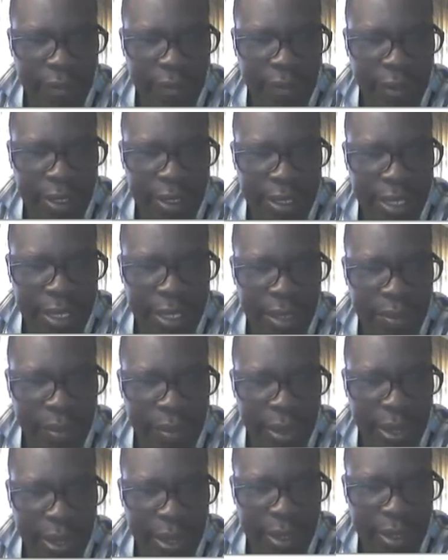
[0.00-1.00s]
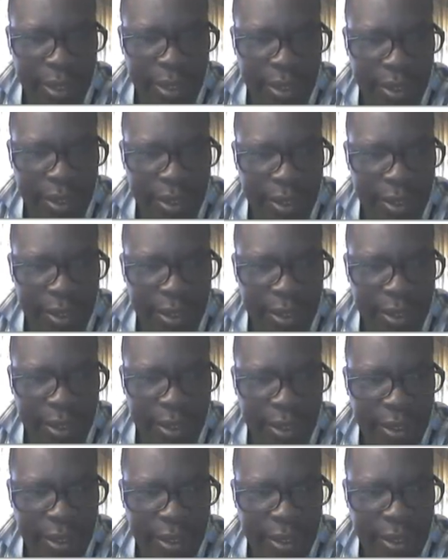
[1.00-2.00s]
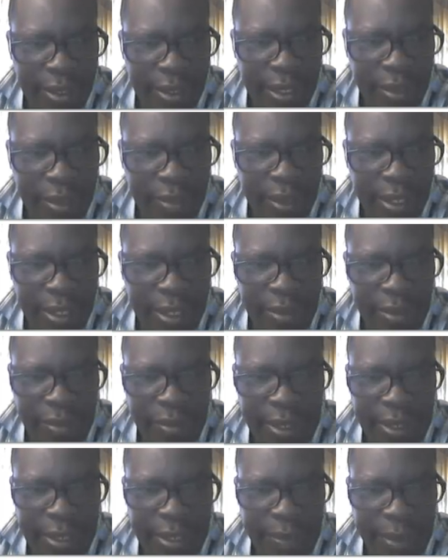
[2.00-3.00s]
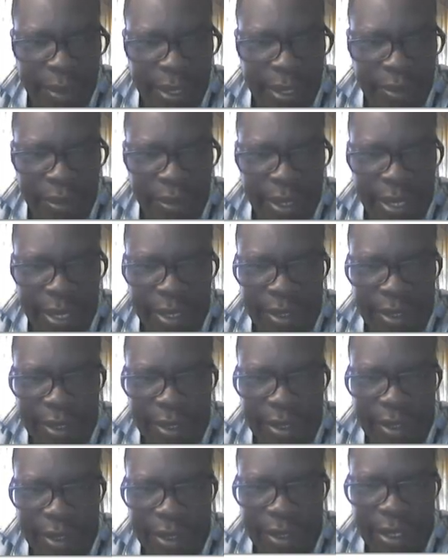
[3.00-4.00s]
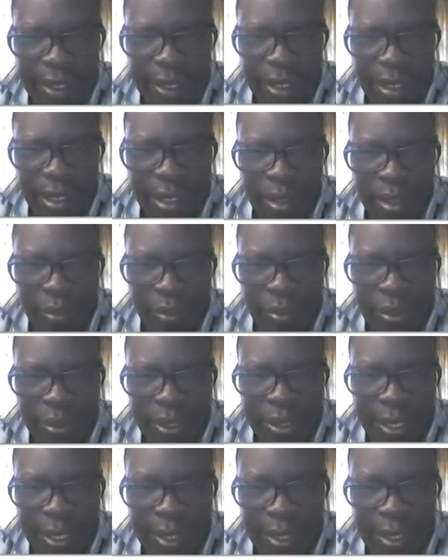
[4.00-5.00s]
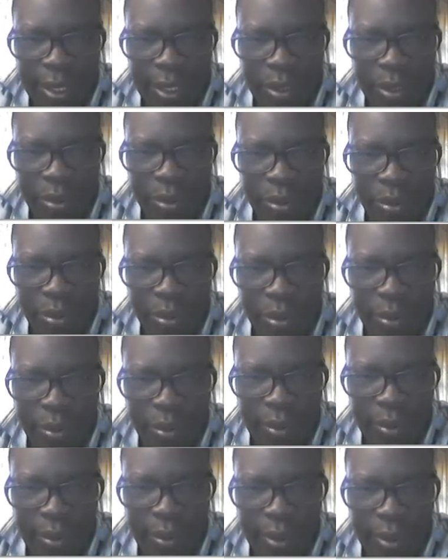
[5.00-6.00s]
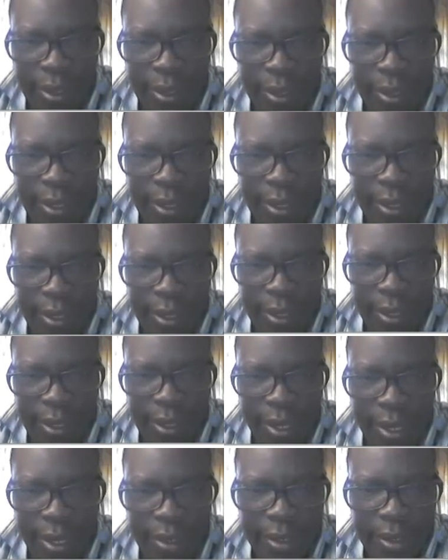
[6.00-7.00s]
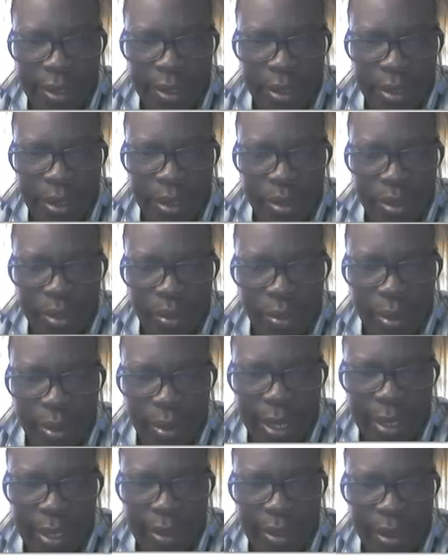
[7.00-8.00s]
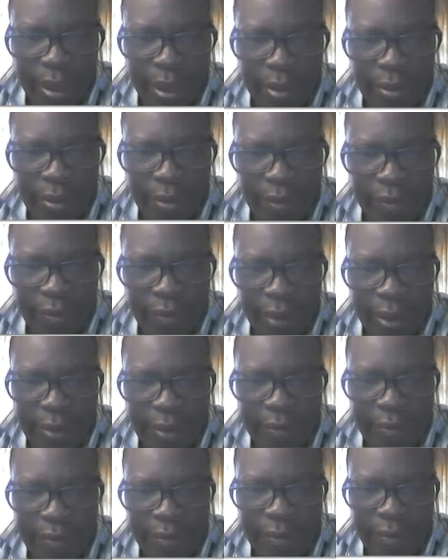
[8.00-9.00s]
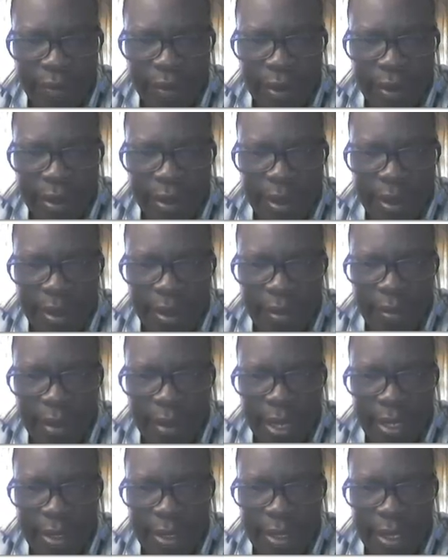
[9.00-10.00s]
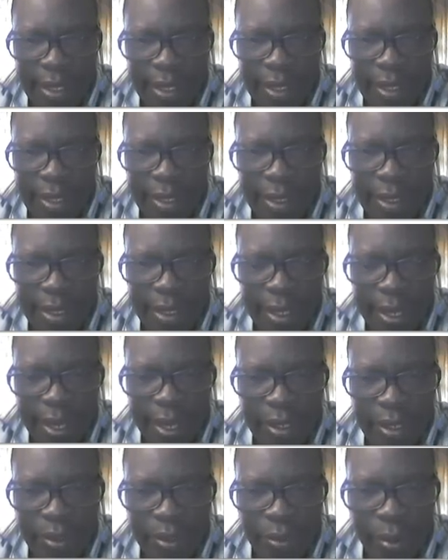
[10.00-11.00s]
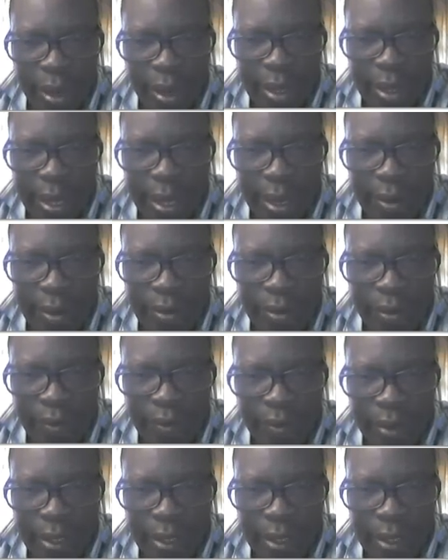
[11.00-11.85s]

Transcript: we start by integrating with respect to x, we shall get 2x squared out of 5 plus 6xy out of